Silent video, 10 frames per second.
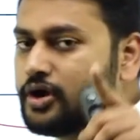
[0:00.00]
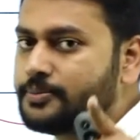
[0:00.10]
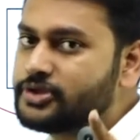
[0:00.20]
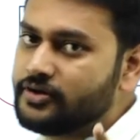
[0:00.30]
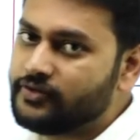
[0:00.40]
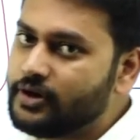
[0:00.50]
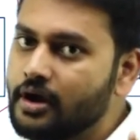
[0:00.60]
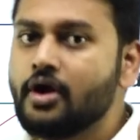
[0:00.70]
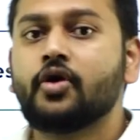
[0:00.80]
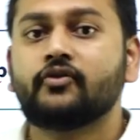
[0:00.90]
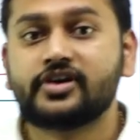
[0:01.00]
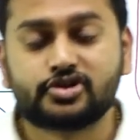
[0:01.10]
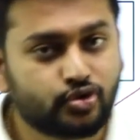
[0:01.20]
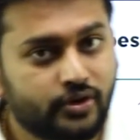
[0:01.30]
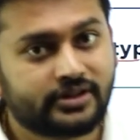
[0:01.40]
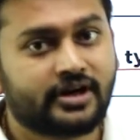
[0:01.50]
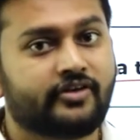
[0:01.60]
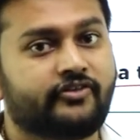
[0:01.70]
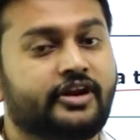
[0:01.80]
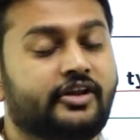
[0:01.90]
to observe here, we are storing the
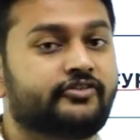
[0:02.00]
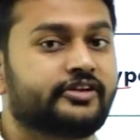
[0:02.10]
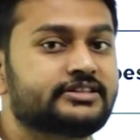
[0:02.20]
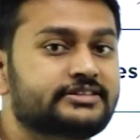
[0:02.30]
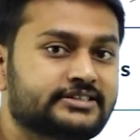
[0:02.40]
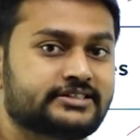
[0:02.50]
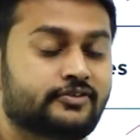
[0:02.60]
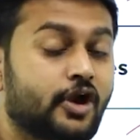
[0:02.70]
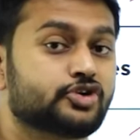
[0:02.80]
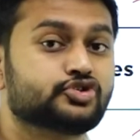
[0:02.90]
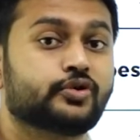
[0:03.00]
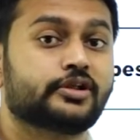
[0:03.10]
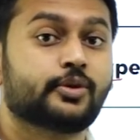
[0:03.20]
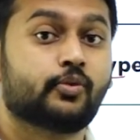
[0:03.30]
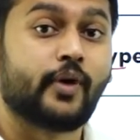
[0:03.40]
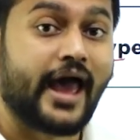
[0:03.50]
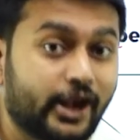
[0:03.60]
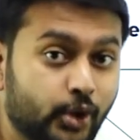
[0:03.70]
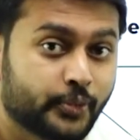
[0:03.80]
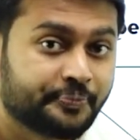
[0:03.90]
reference. We're not storing the
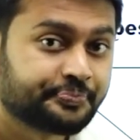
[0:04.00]
value.